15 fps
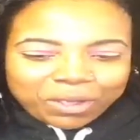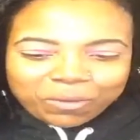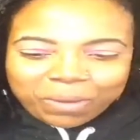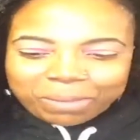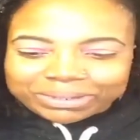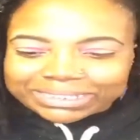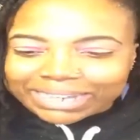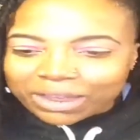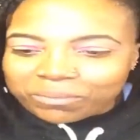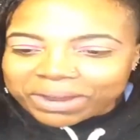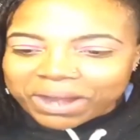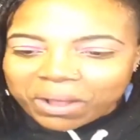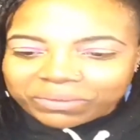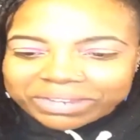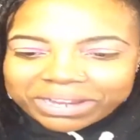women say
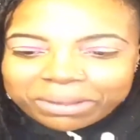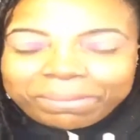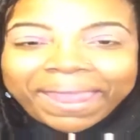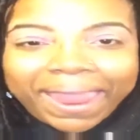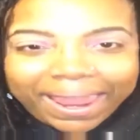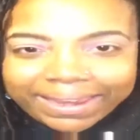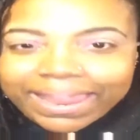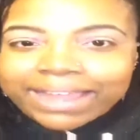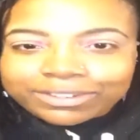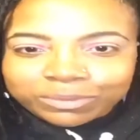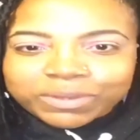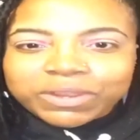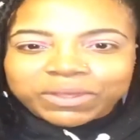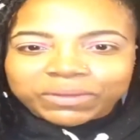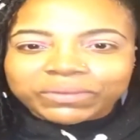we don't need a man.
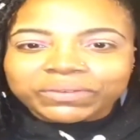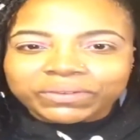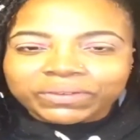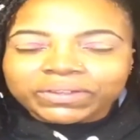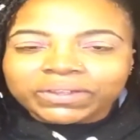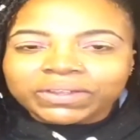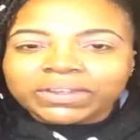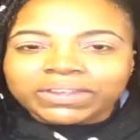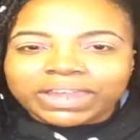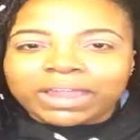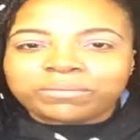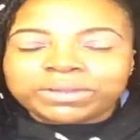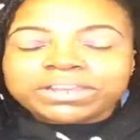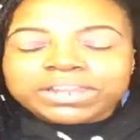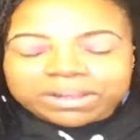Yes, we do.
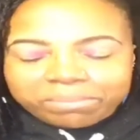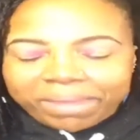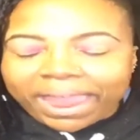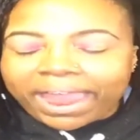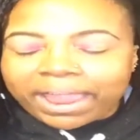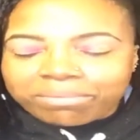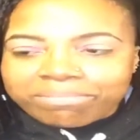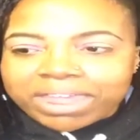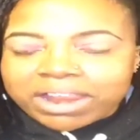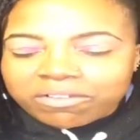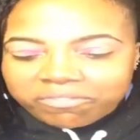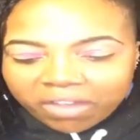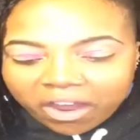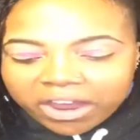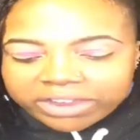Yeah, we need a man. Men
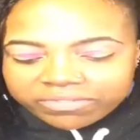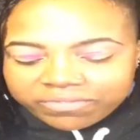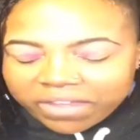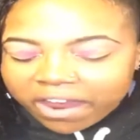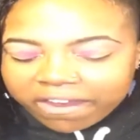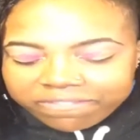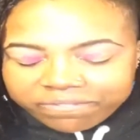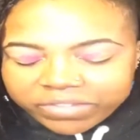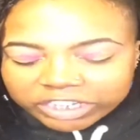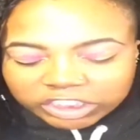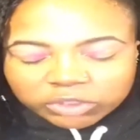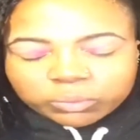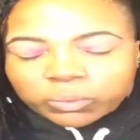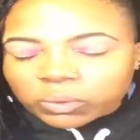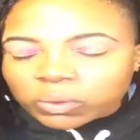are very, very
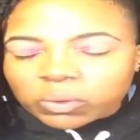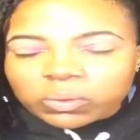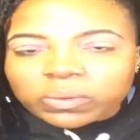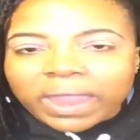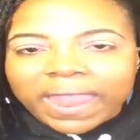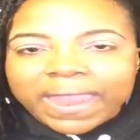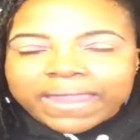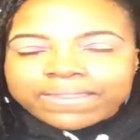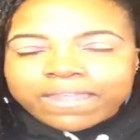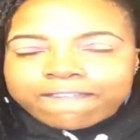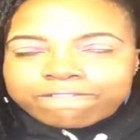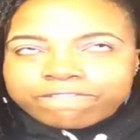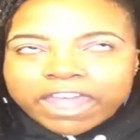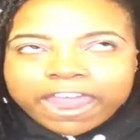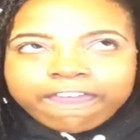visual and
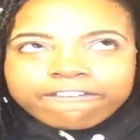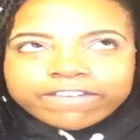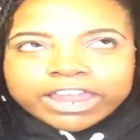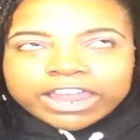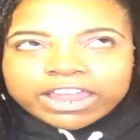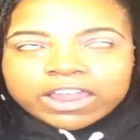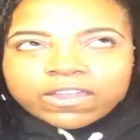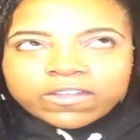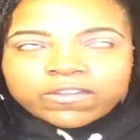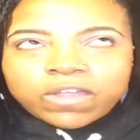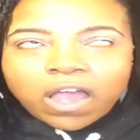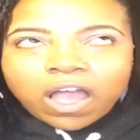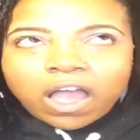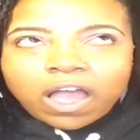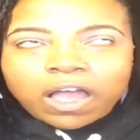they're very
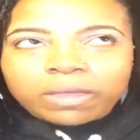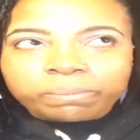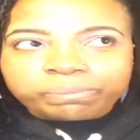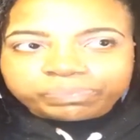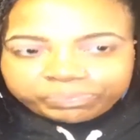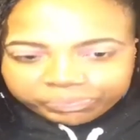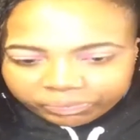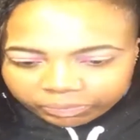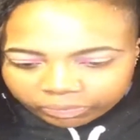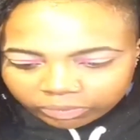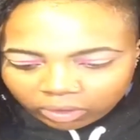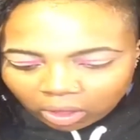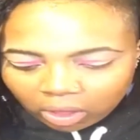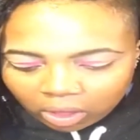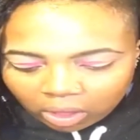um,
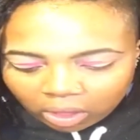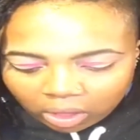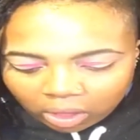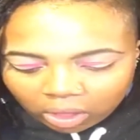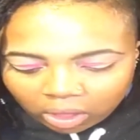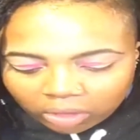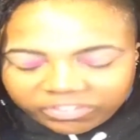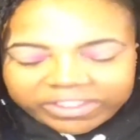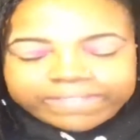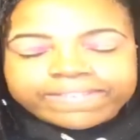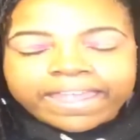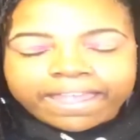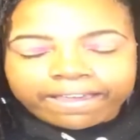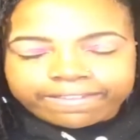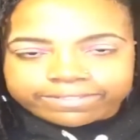
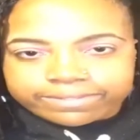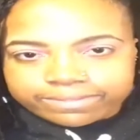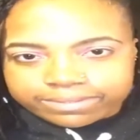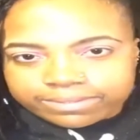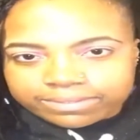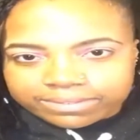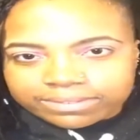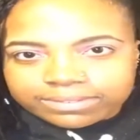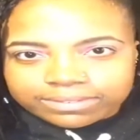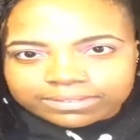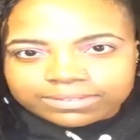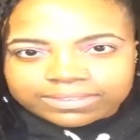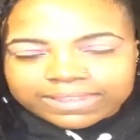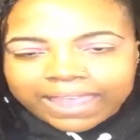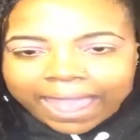detailed.
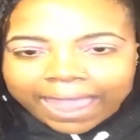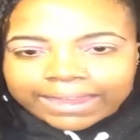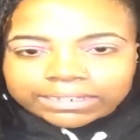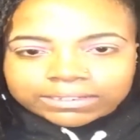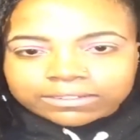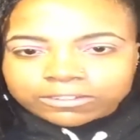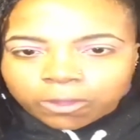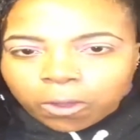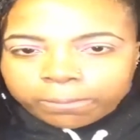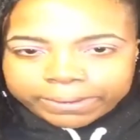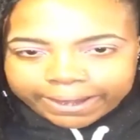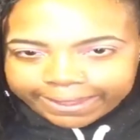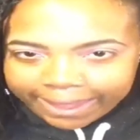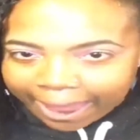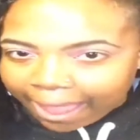See how he just told
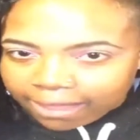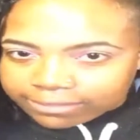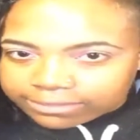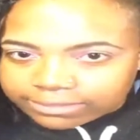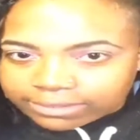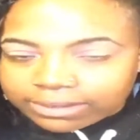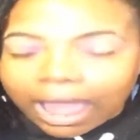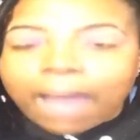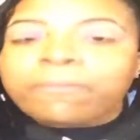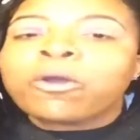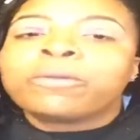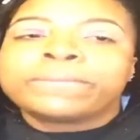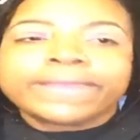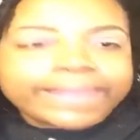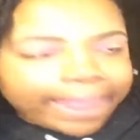me to count? I'm
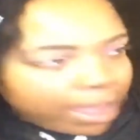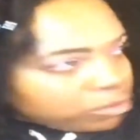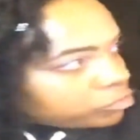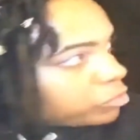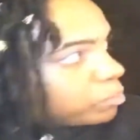gonna be counting